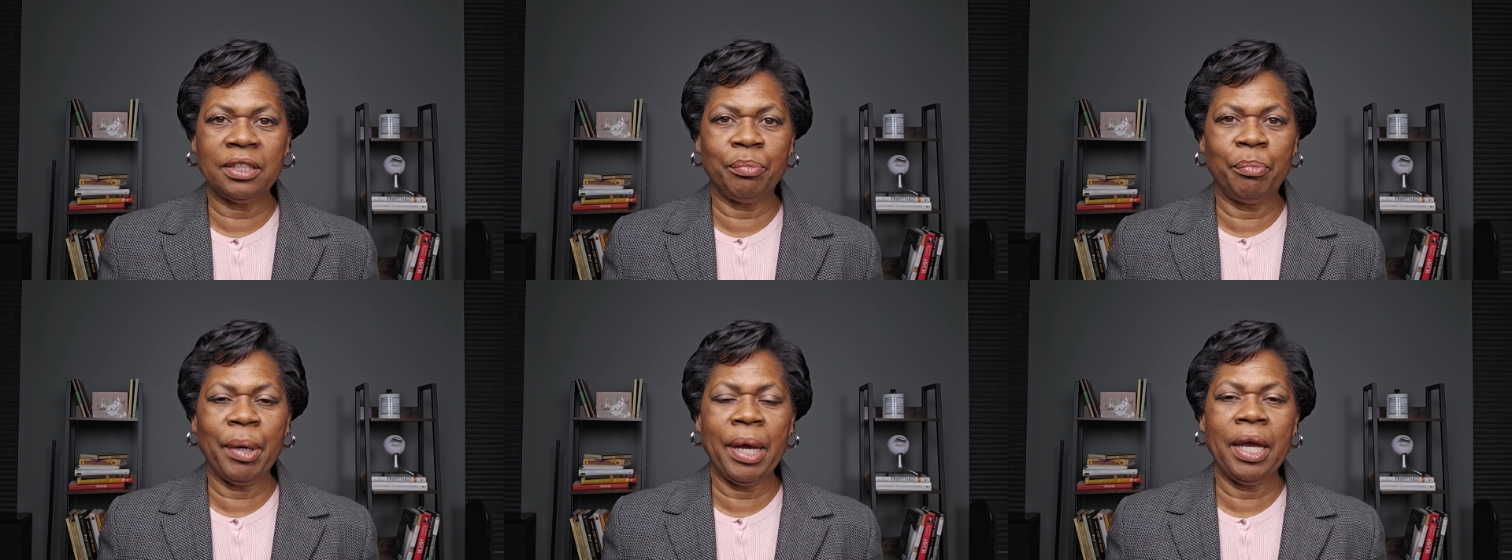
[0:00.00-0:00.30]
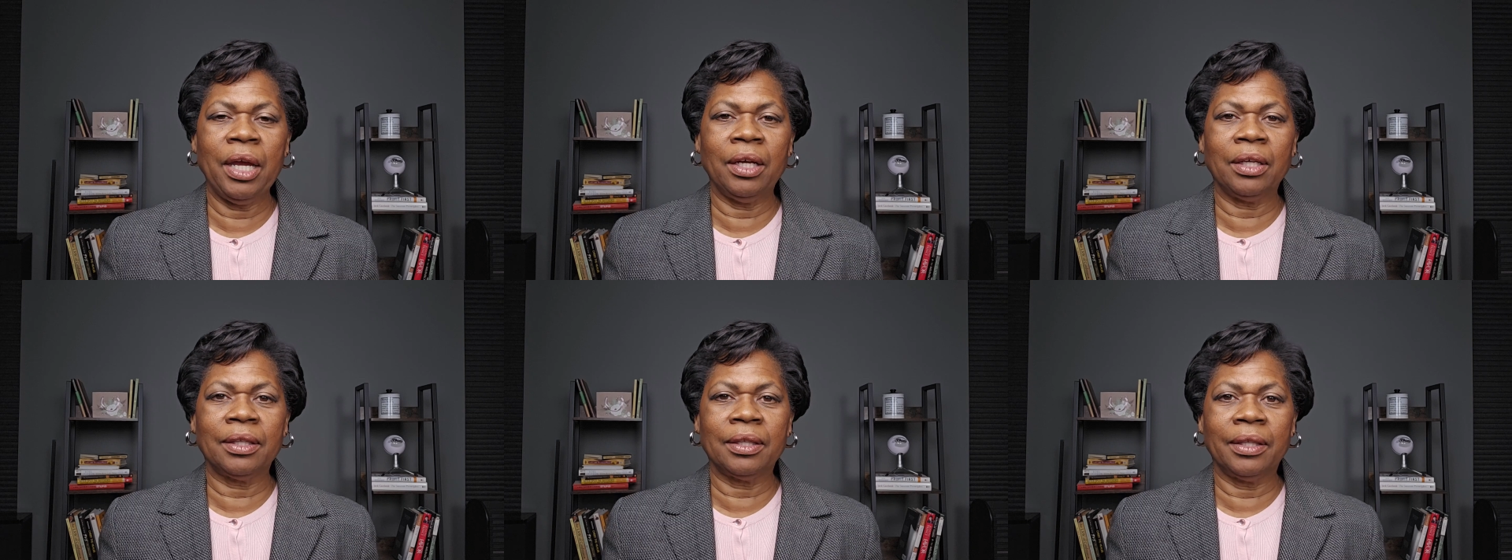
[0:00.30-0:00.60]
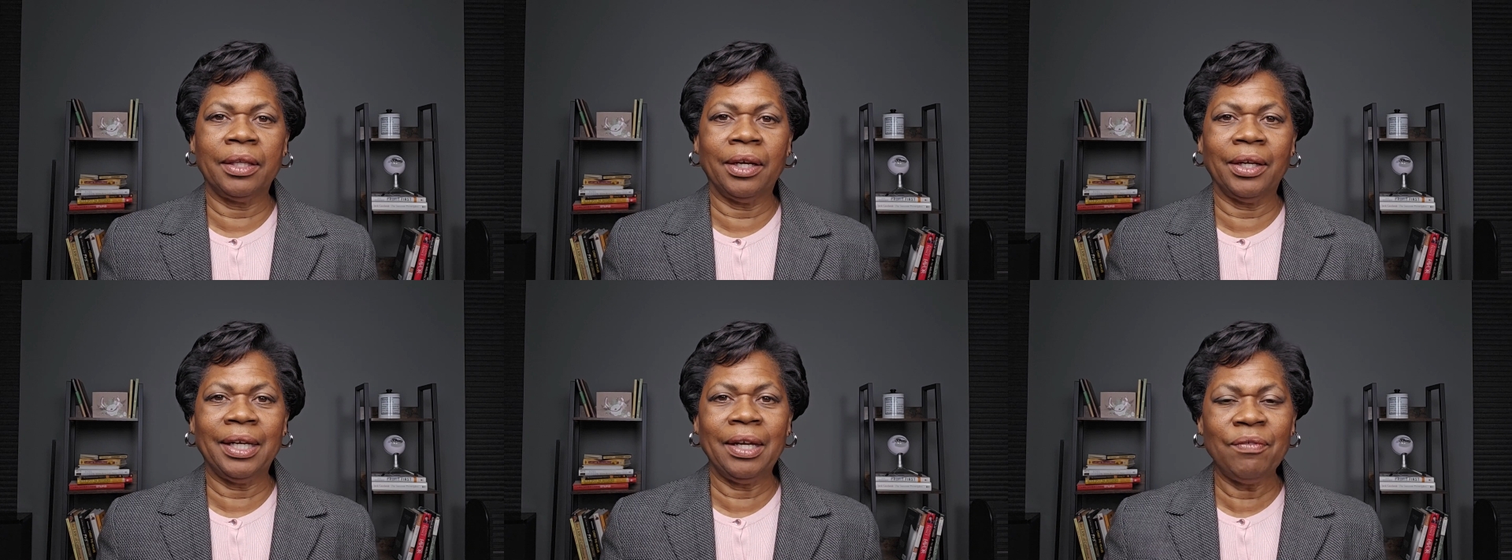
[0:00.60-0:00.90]
Bank,
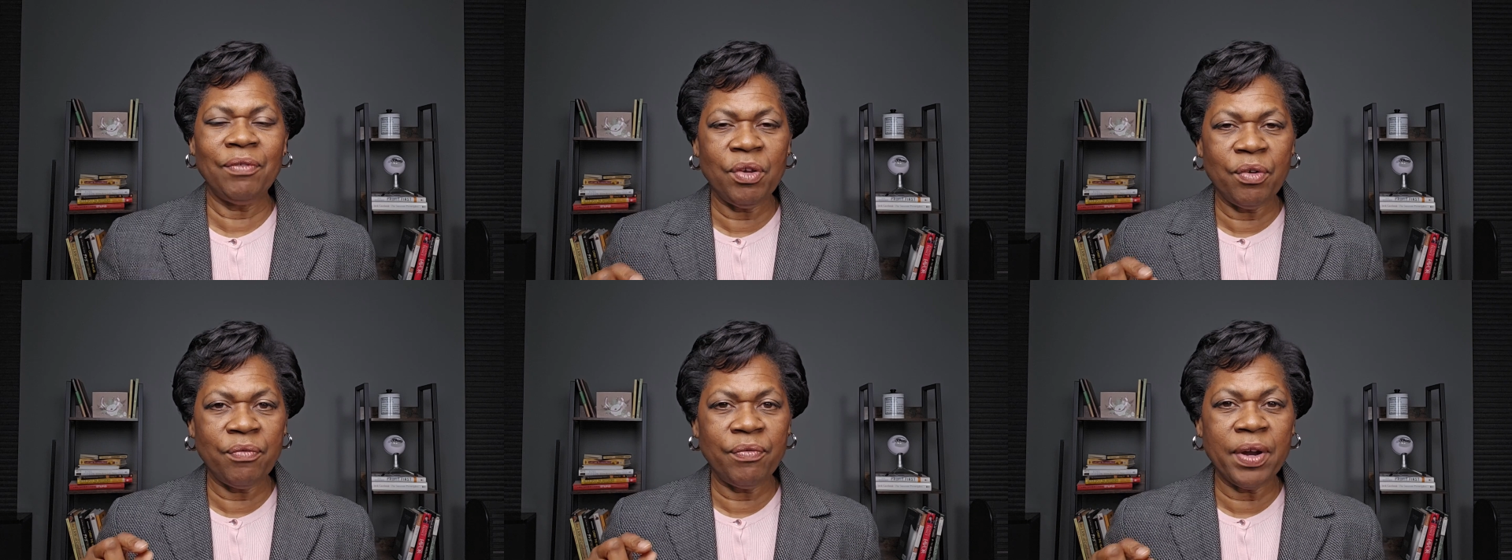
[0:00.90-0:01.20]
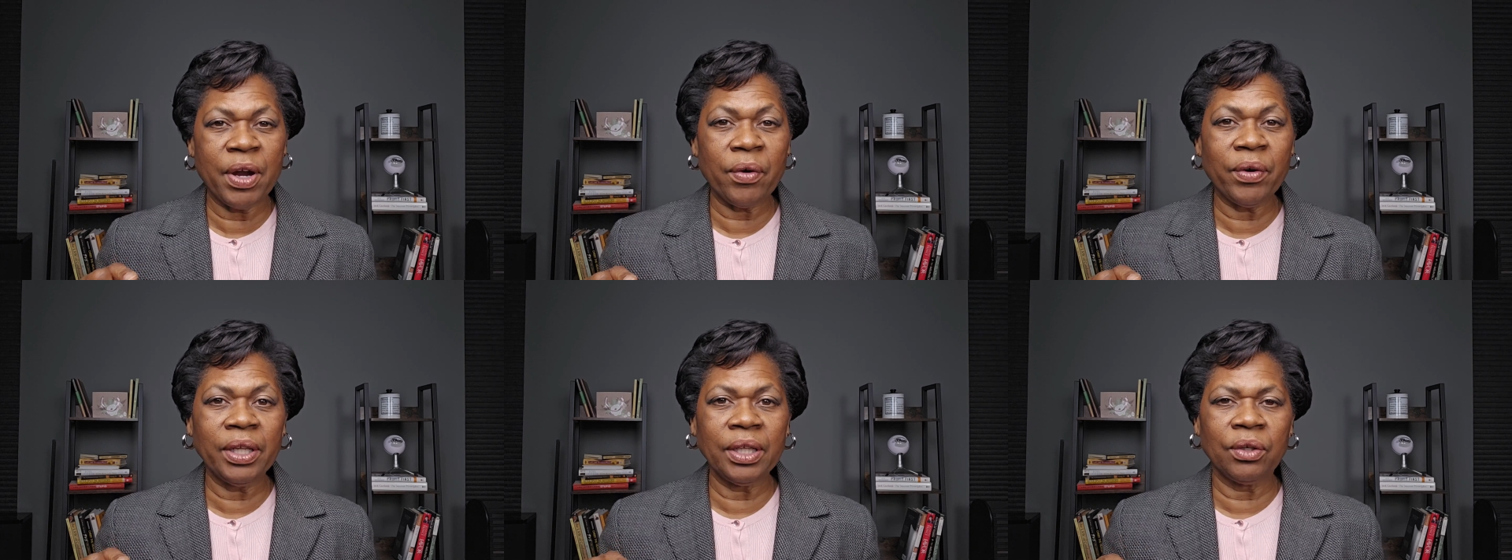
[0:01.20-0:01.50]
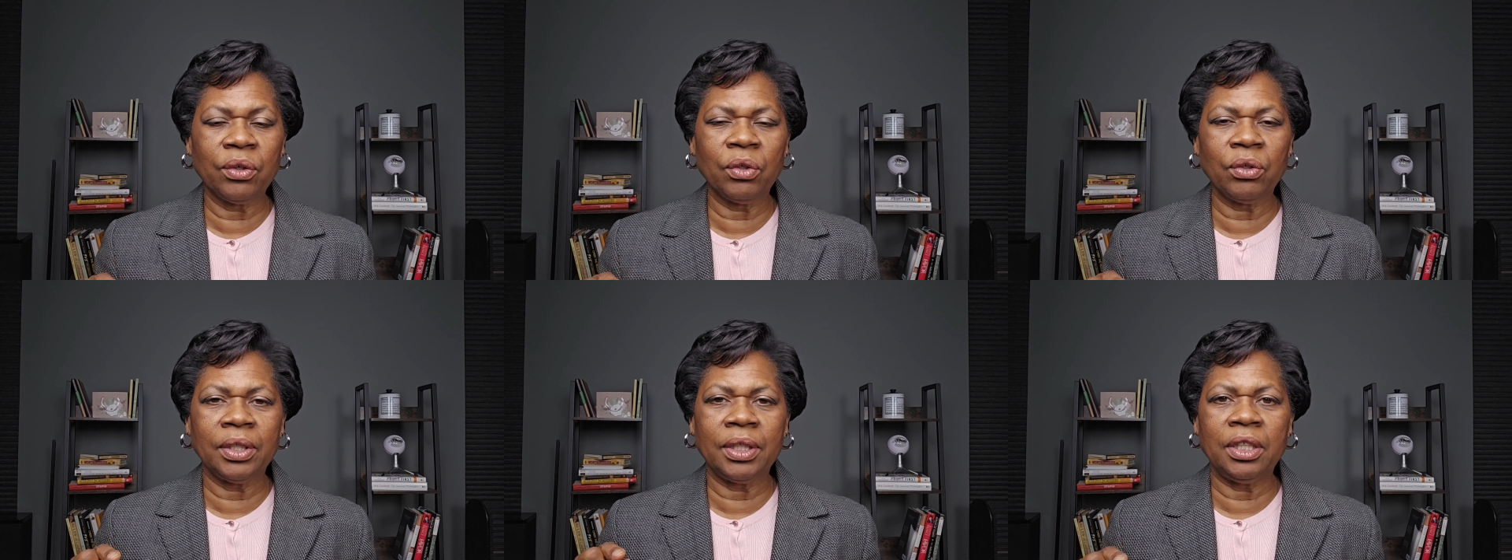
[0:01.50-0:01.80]
they give you very
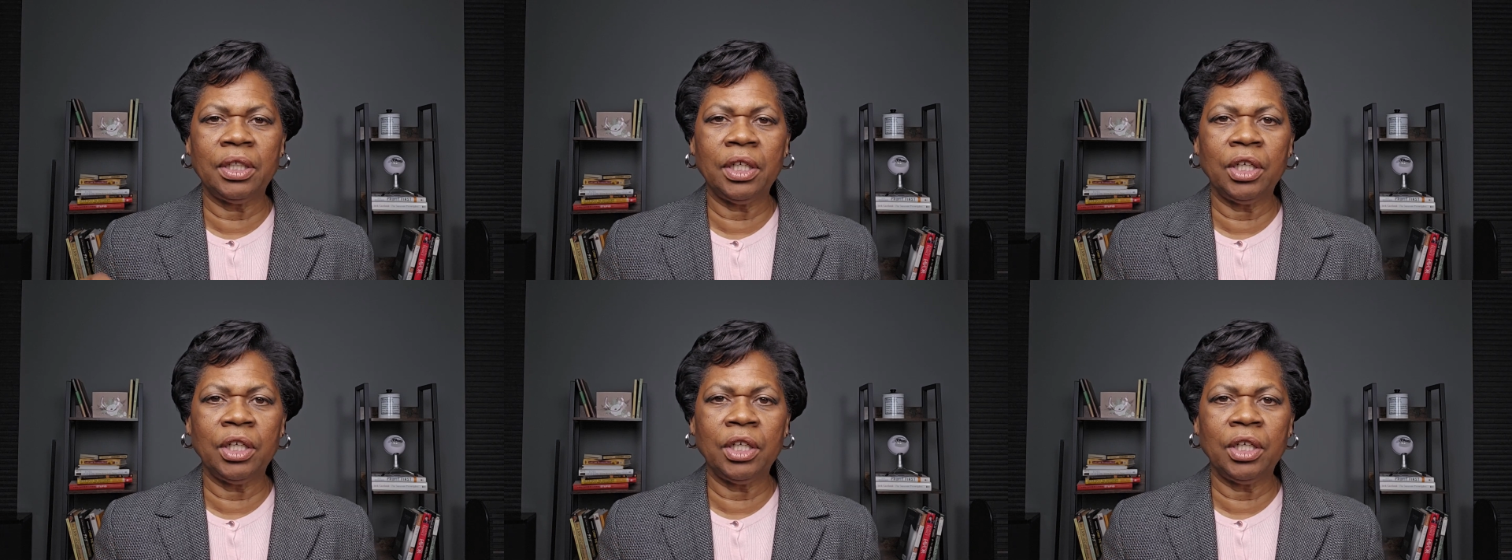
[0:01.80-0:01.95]
little in